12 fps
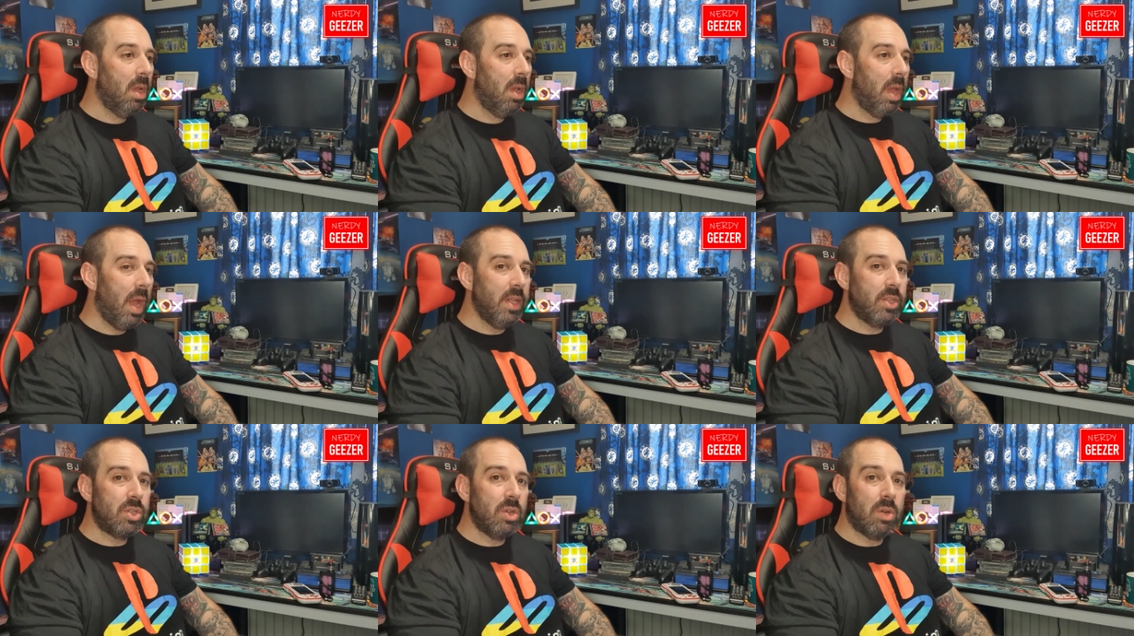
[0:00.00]
And
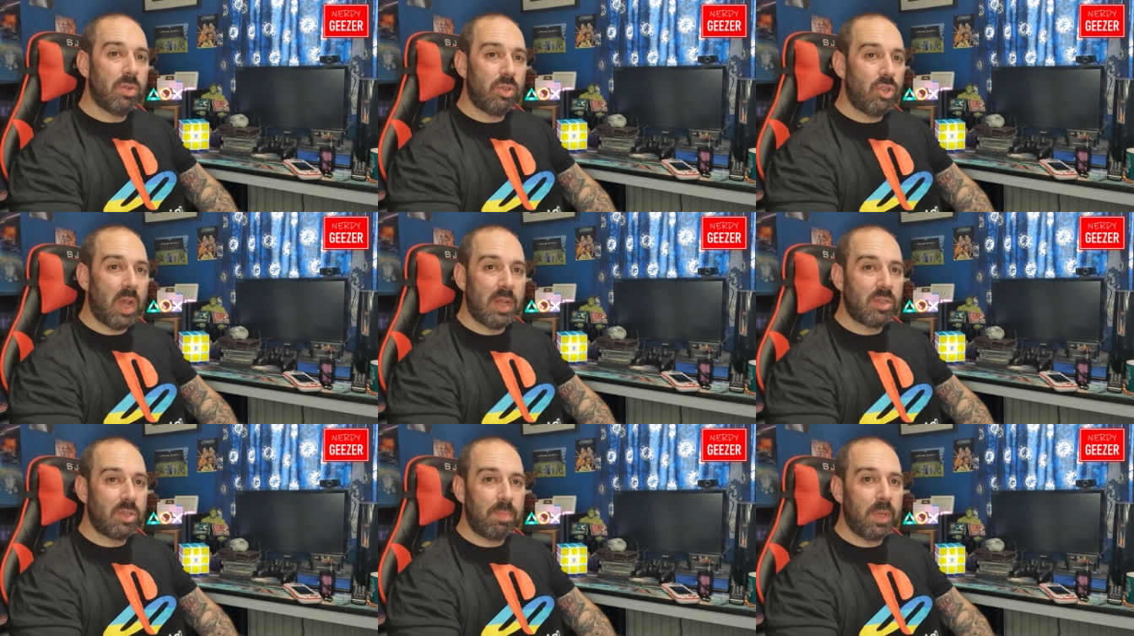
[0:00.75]
it's not
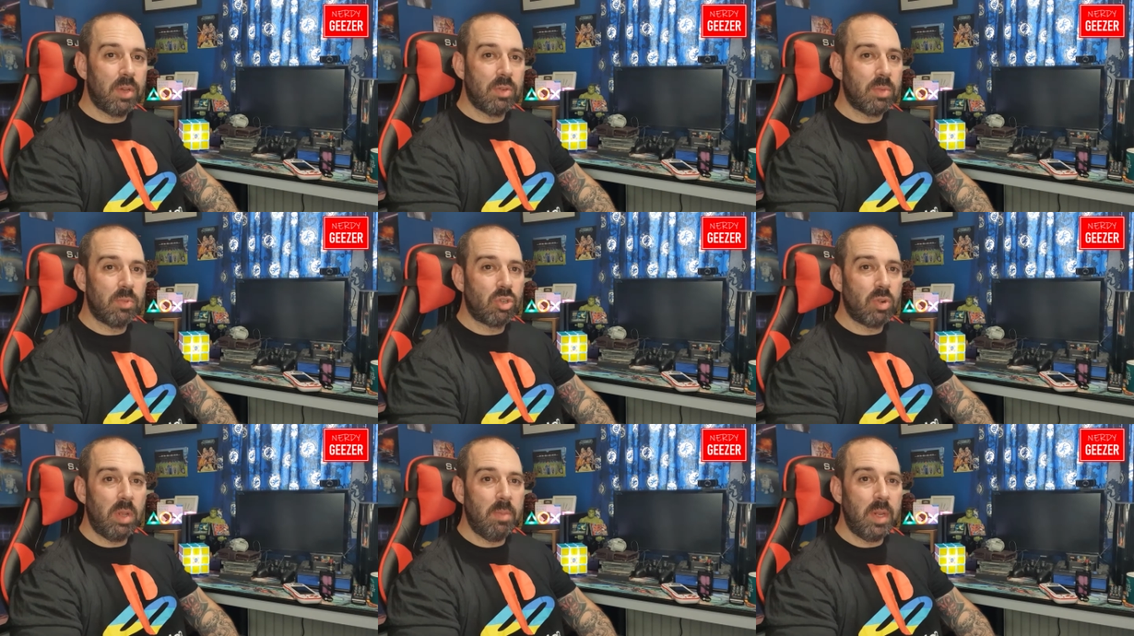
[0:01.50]
just because I'm
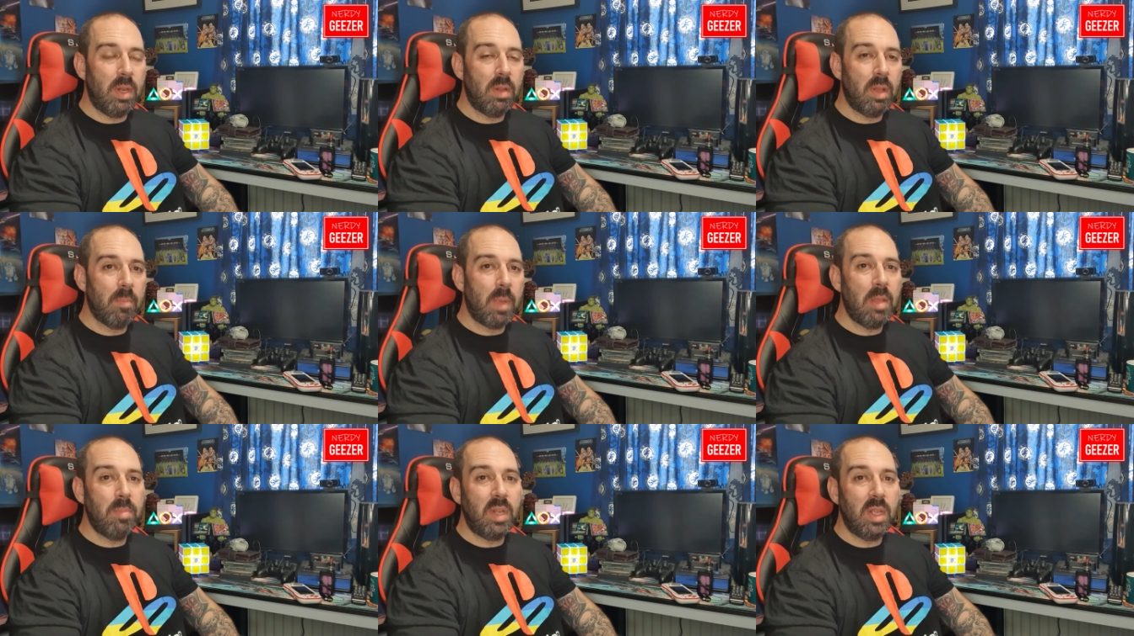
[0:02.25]
streaming and
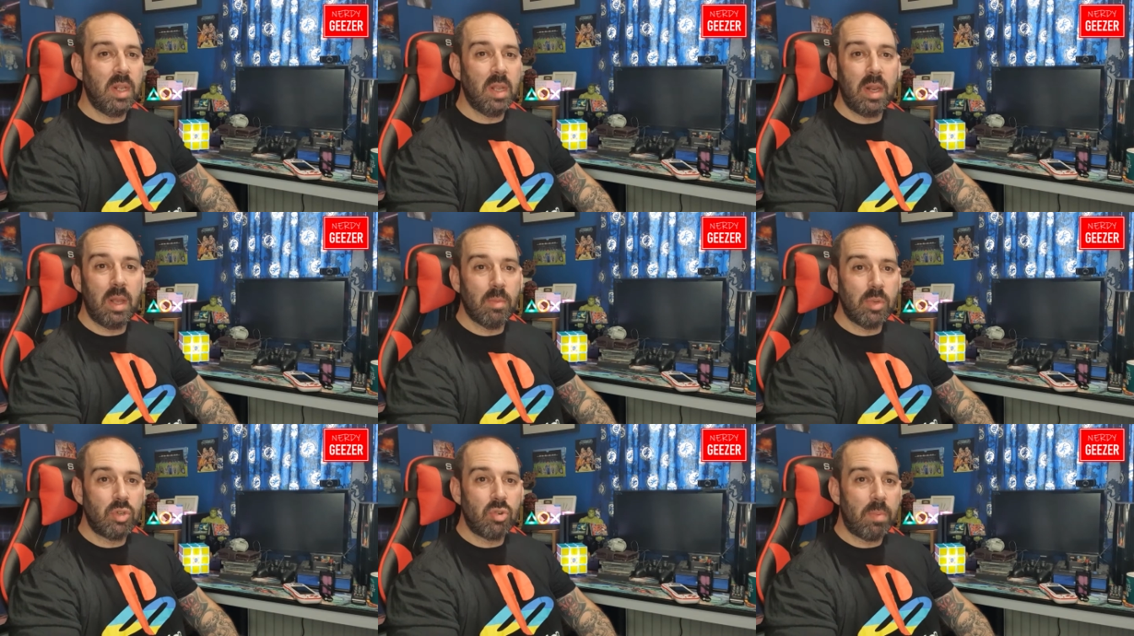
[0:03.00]
maybe the internet
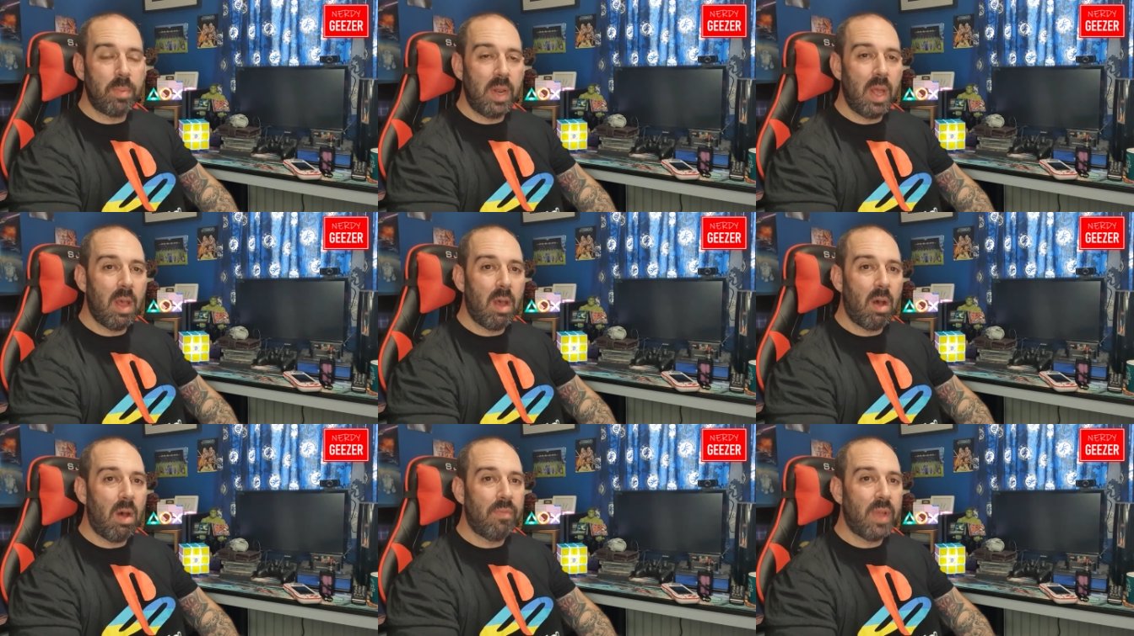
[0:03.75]
was dropping out.
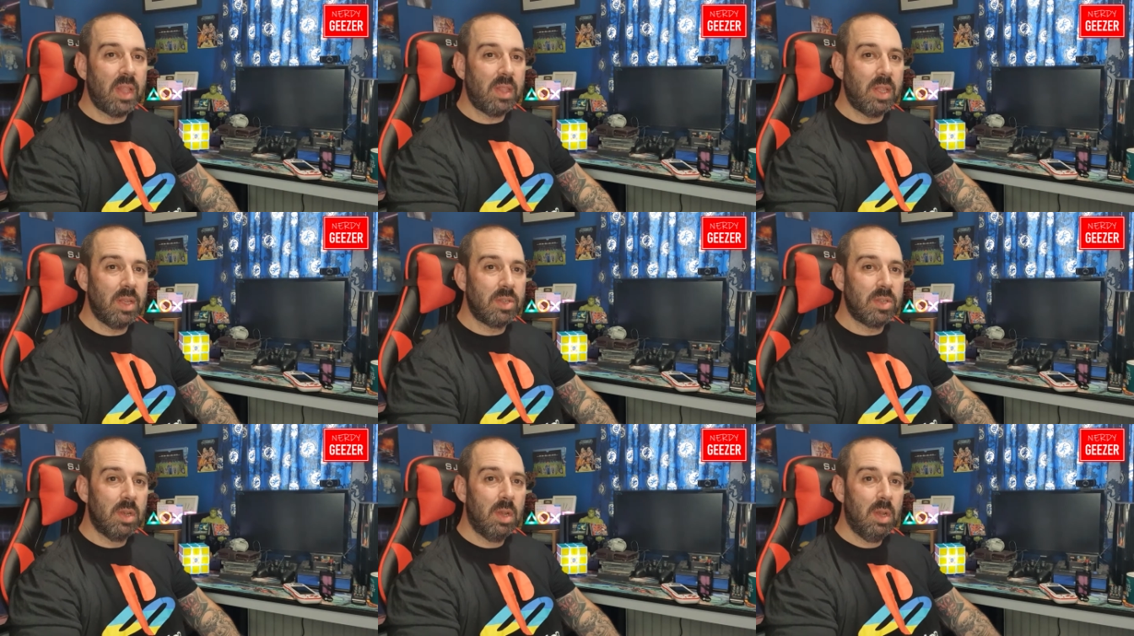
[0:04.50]
I've had
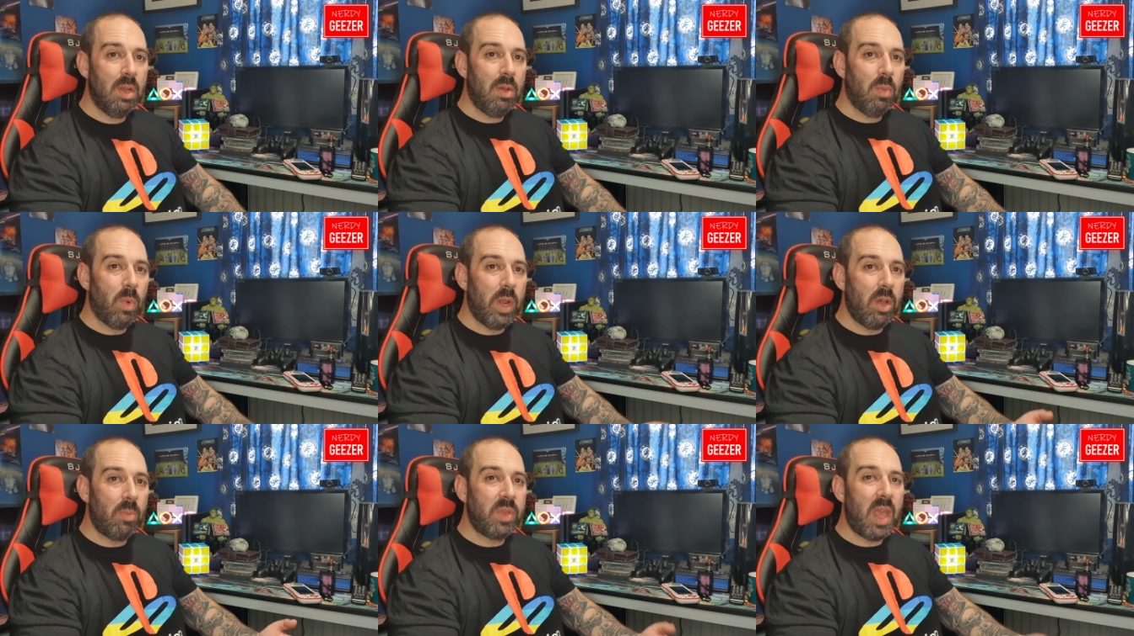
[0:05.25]
this when
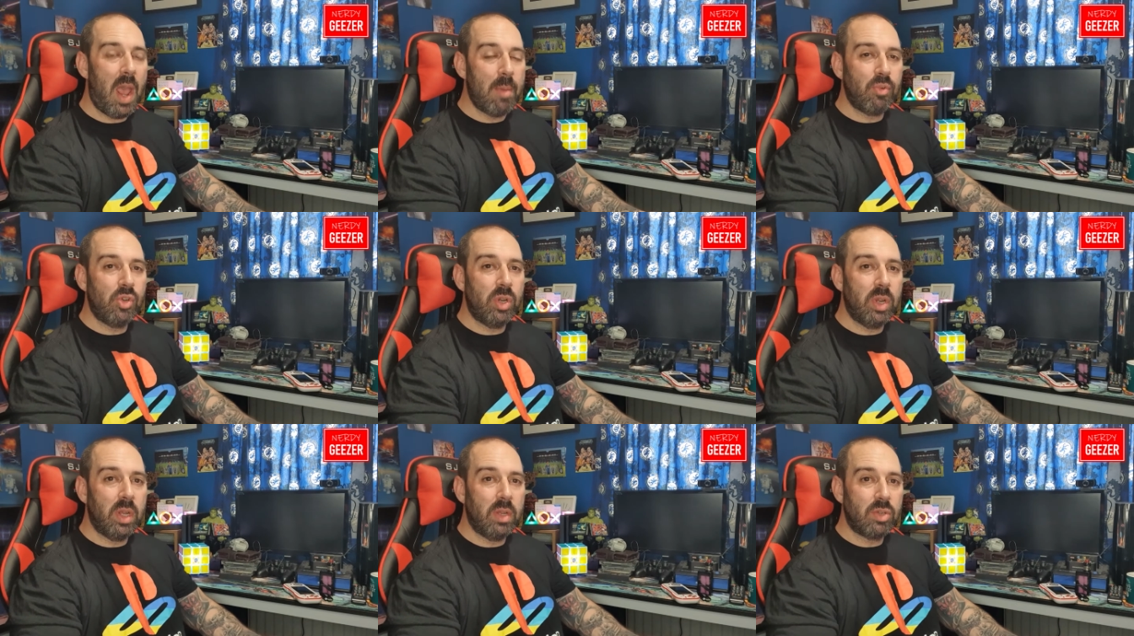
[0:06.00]
I'm capturing
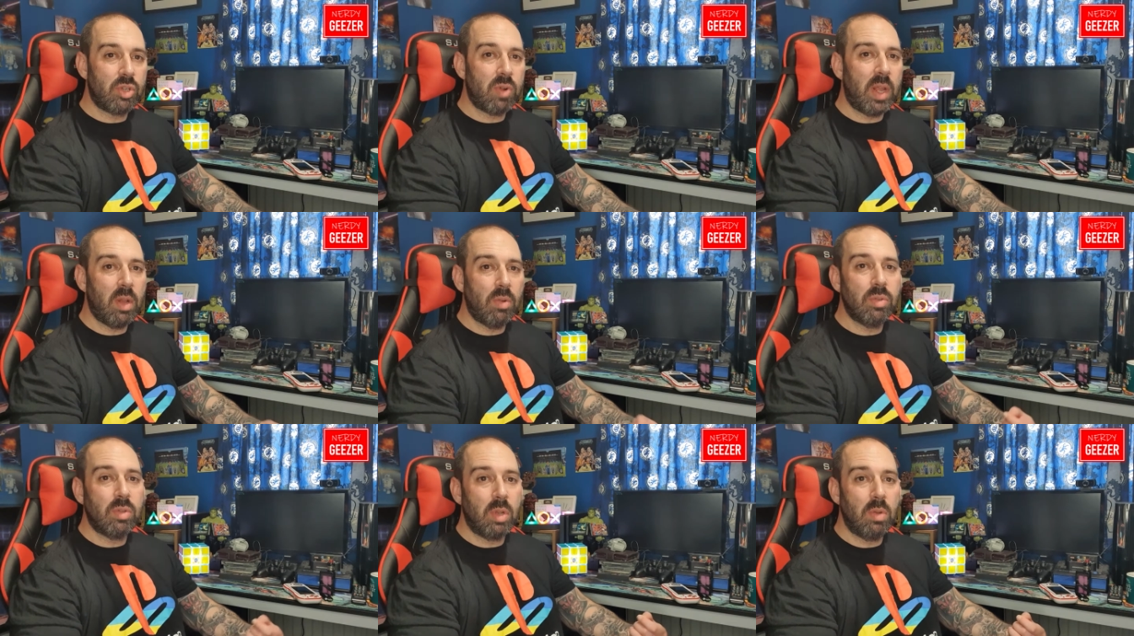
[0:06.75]
it straight
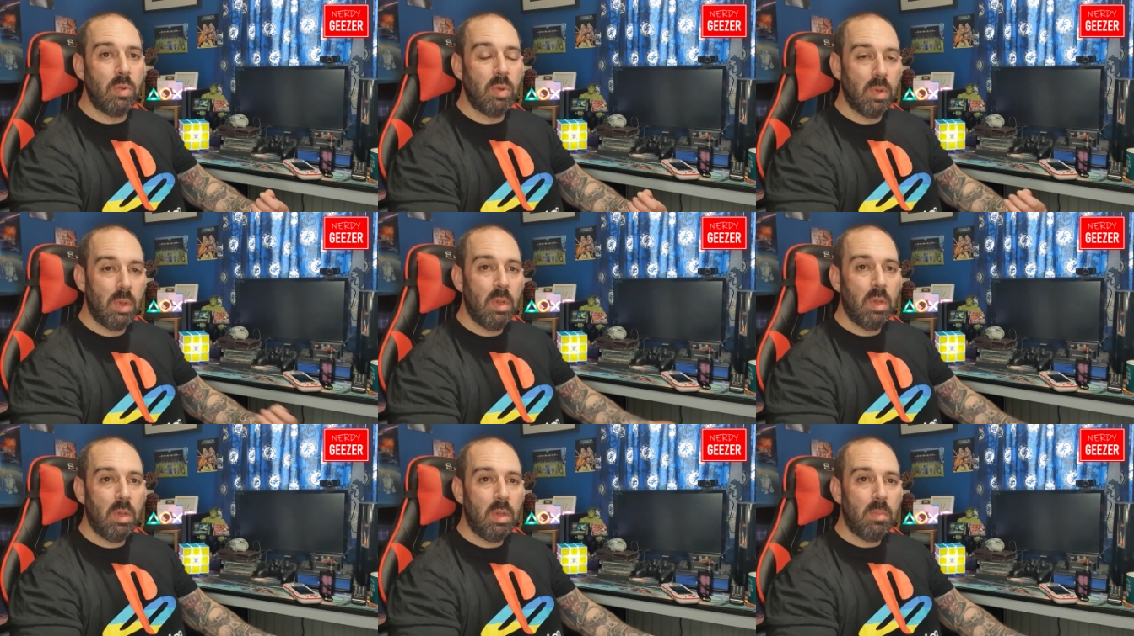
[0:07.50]
onto
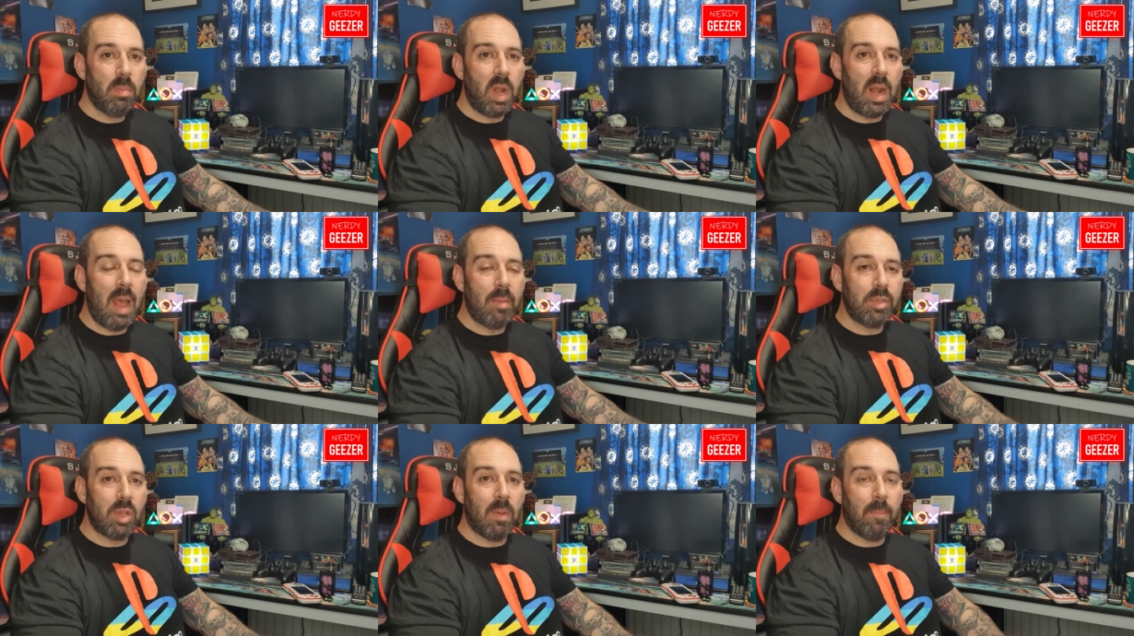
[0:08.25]
my
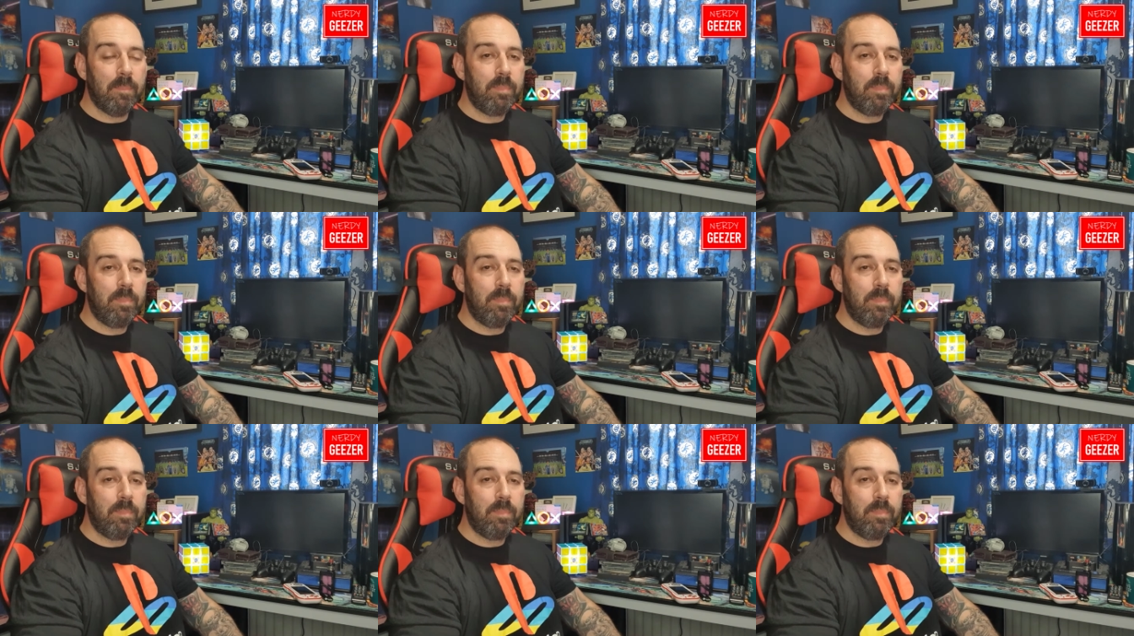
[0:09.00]
laptop.